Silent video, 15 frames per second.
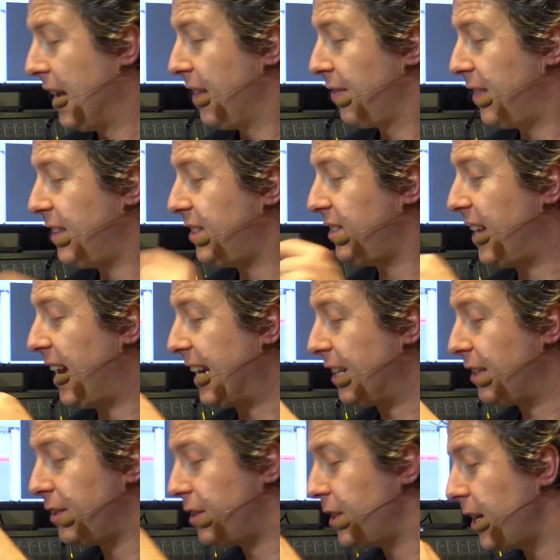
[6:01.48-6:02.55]
This is a
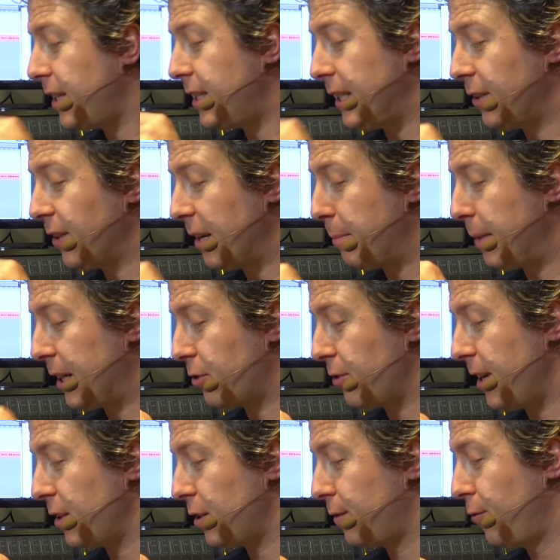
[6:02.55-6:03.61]
dirty, great big
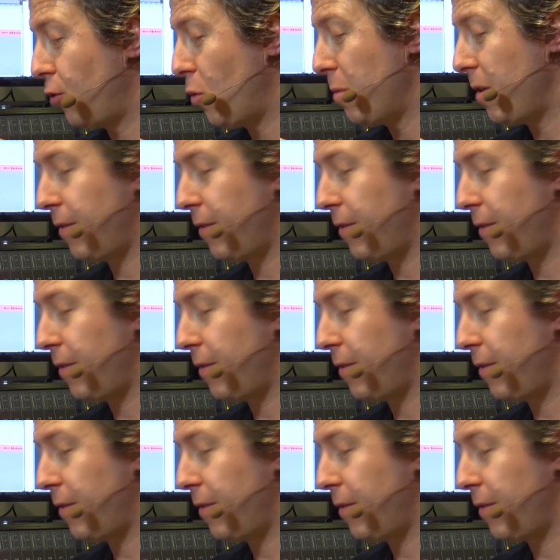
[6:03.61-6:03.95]
transformer